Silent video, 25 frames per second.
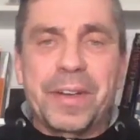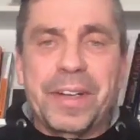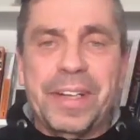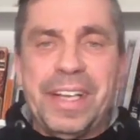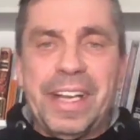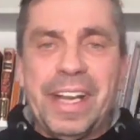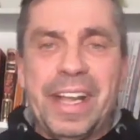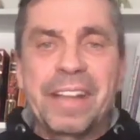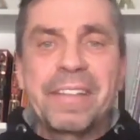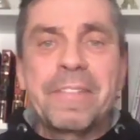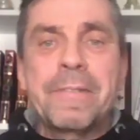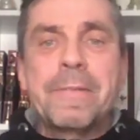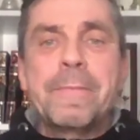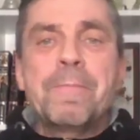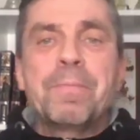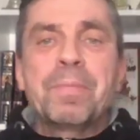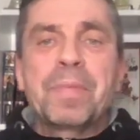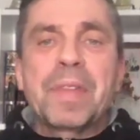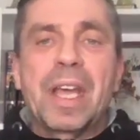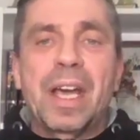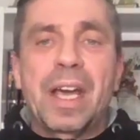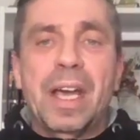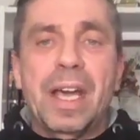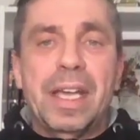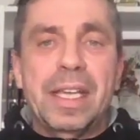Yeah,
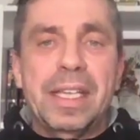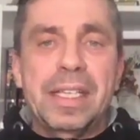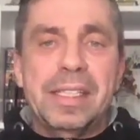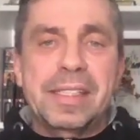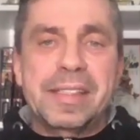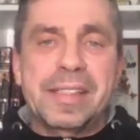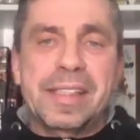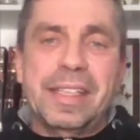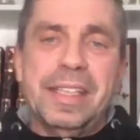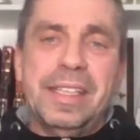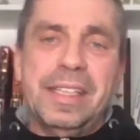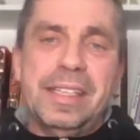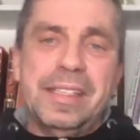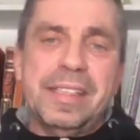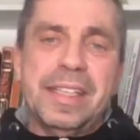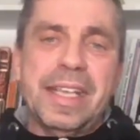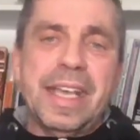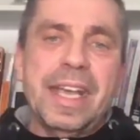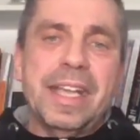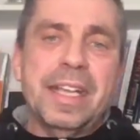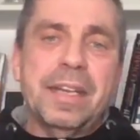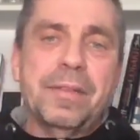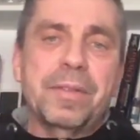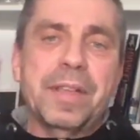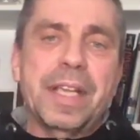it's
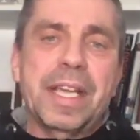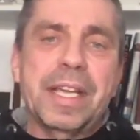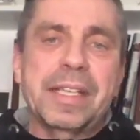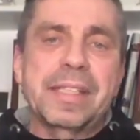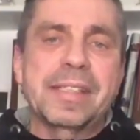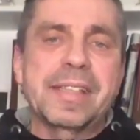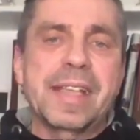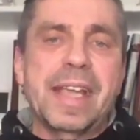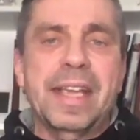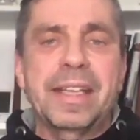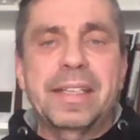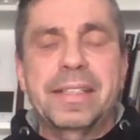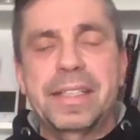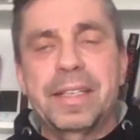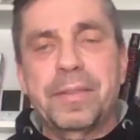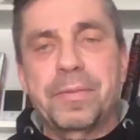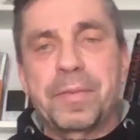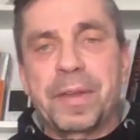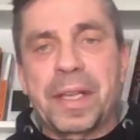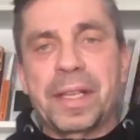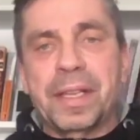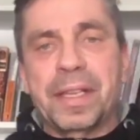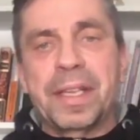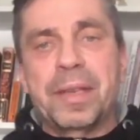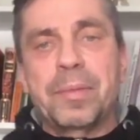kind of like
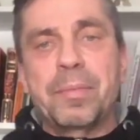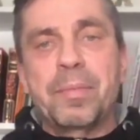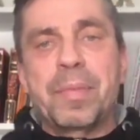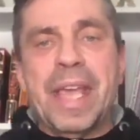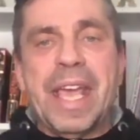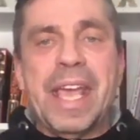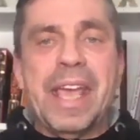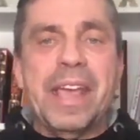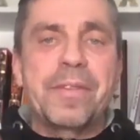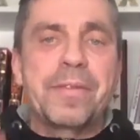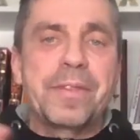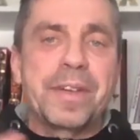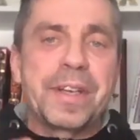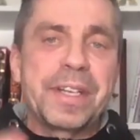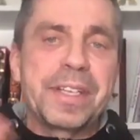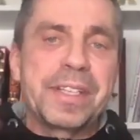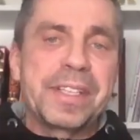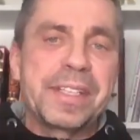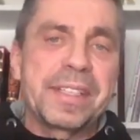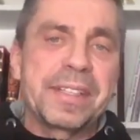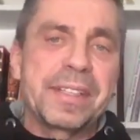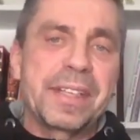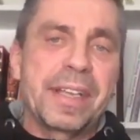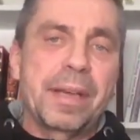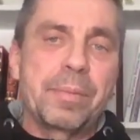scientifically
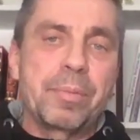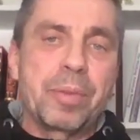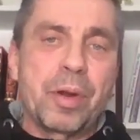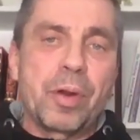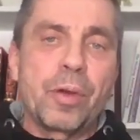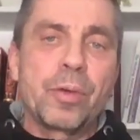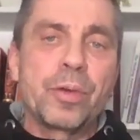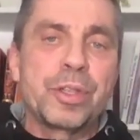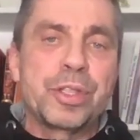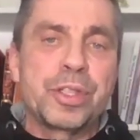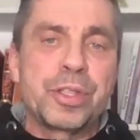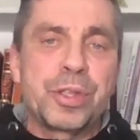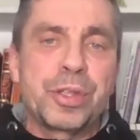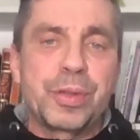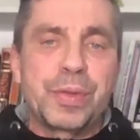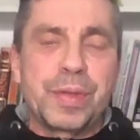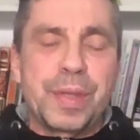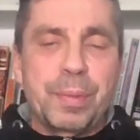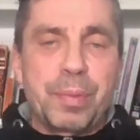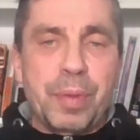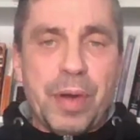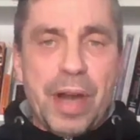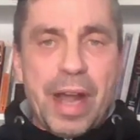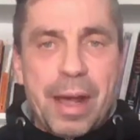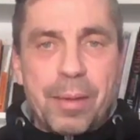behaviorist approach to the
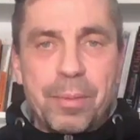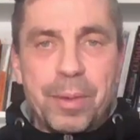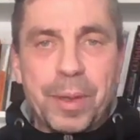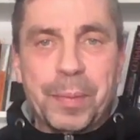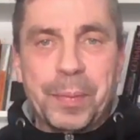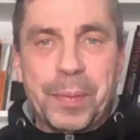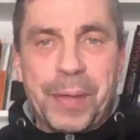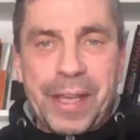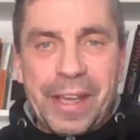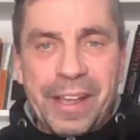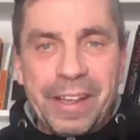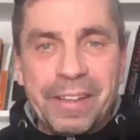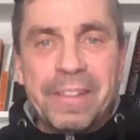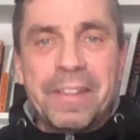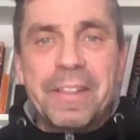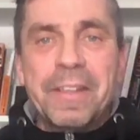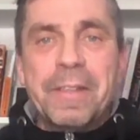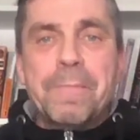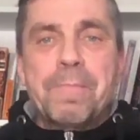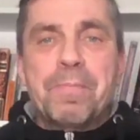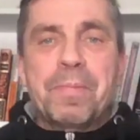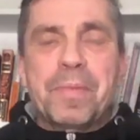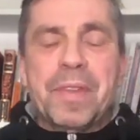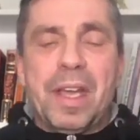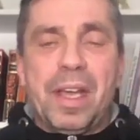problem. Yeah,
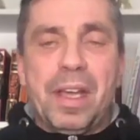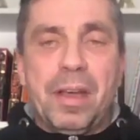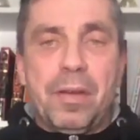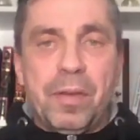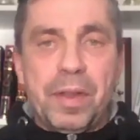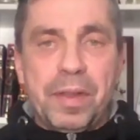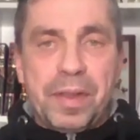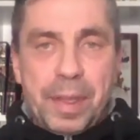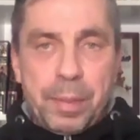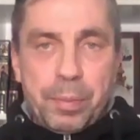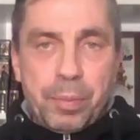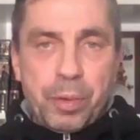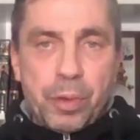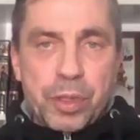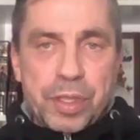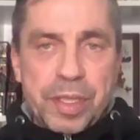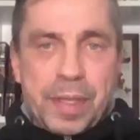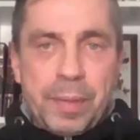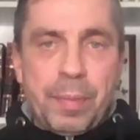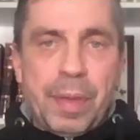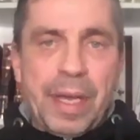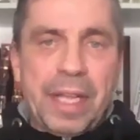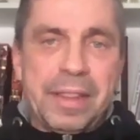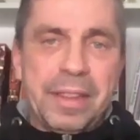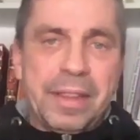when they push the
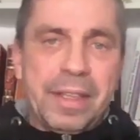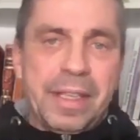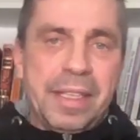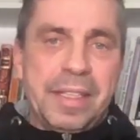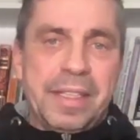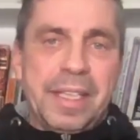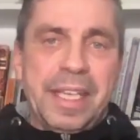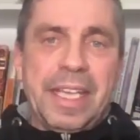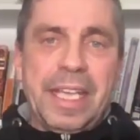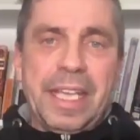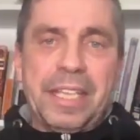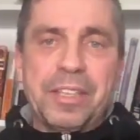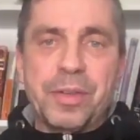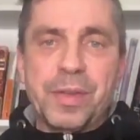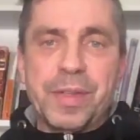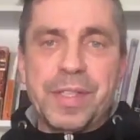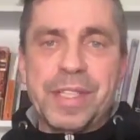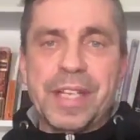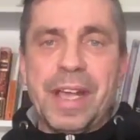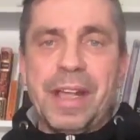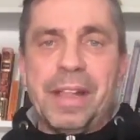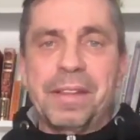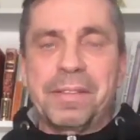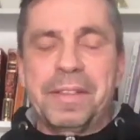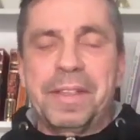button and they get
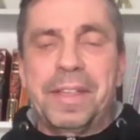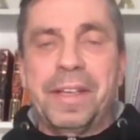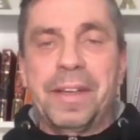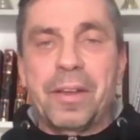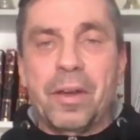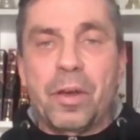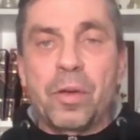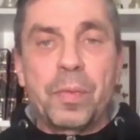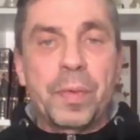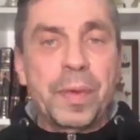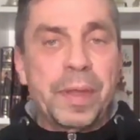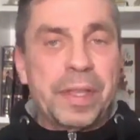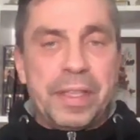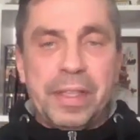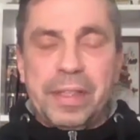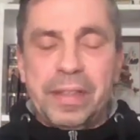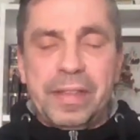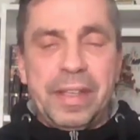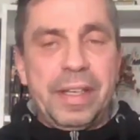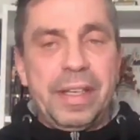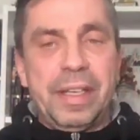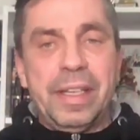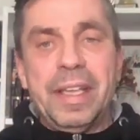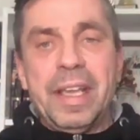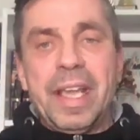result, but
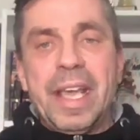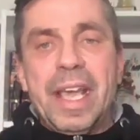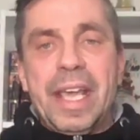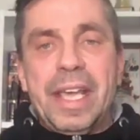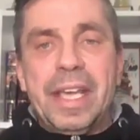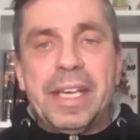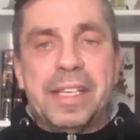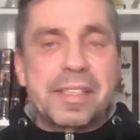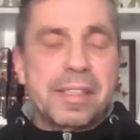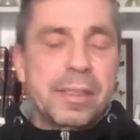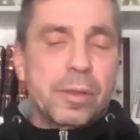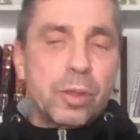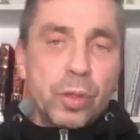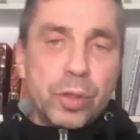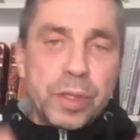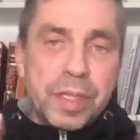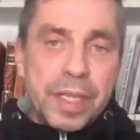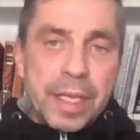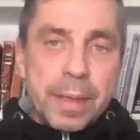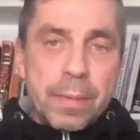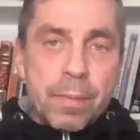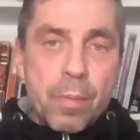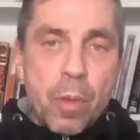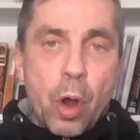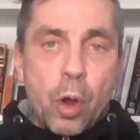they exclude the
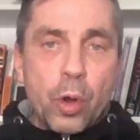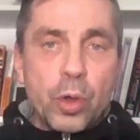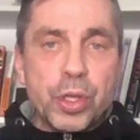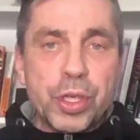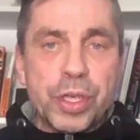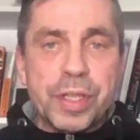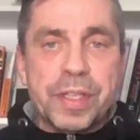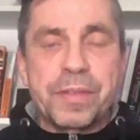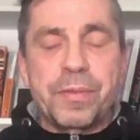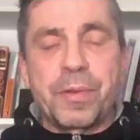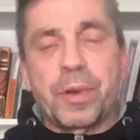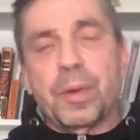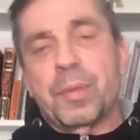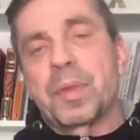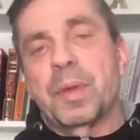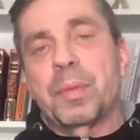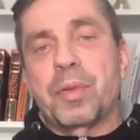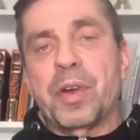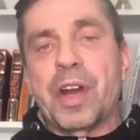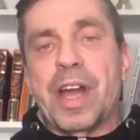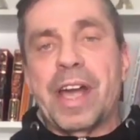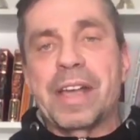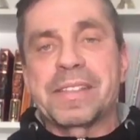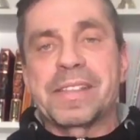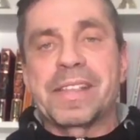emotions from the
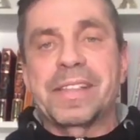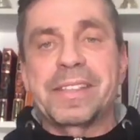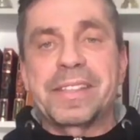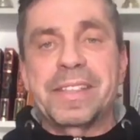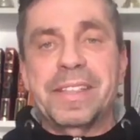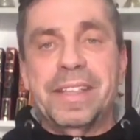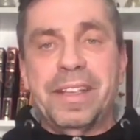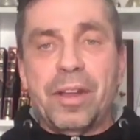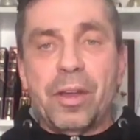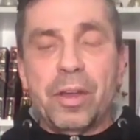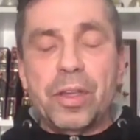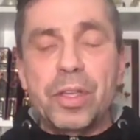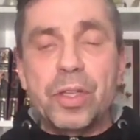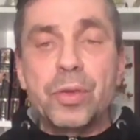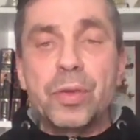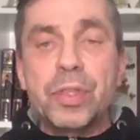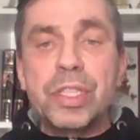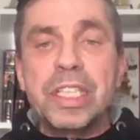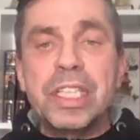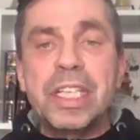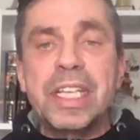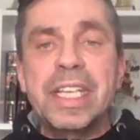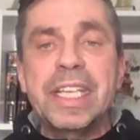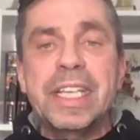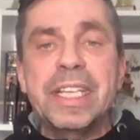process. You
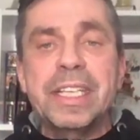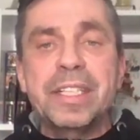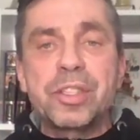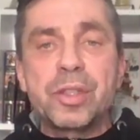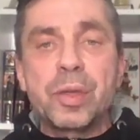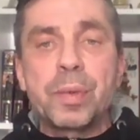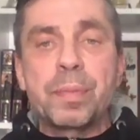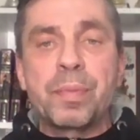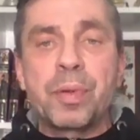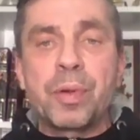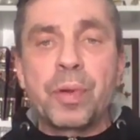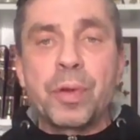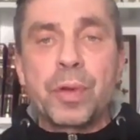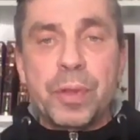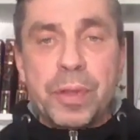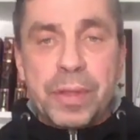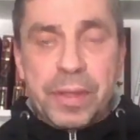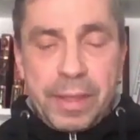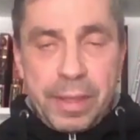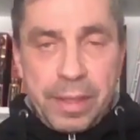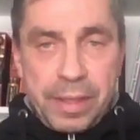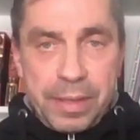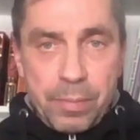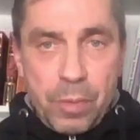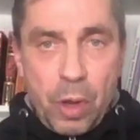need to put
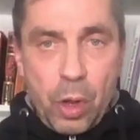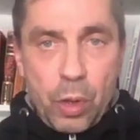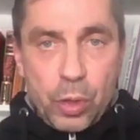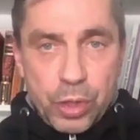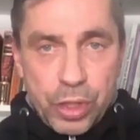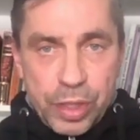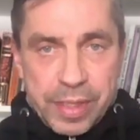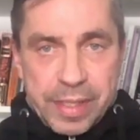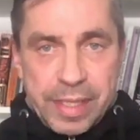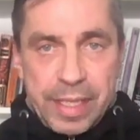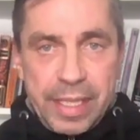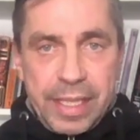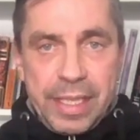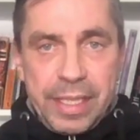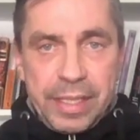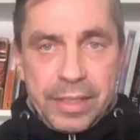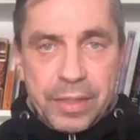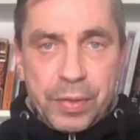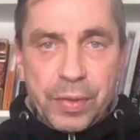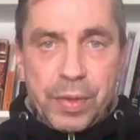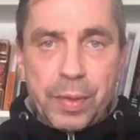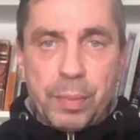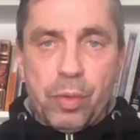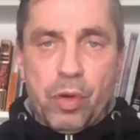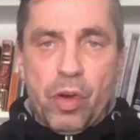the emotions into
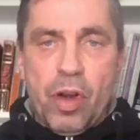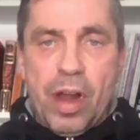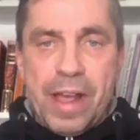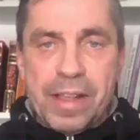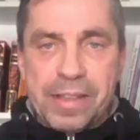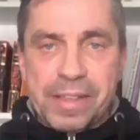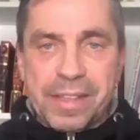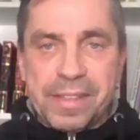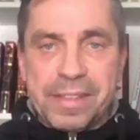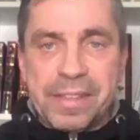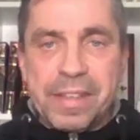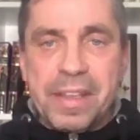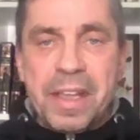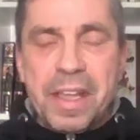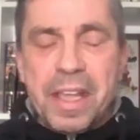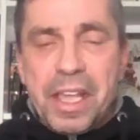the process.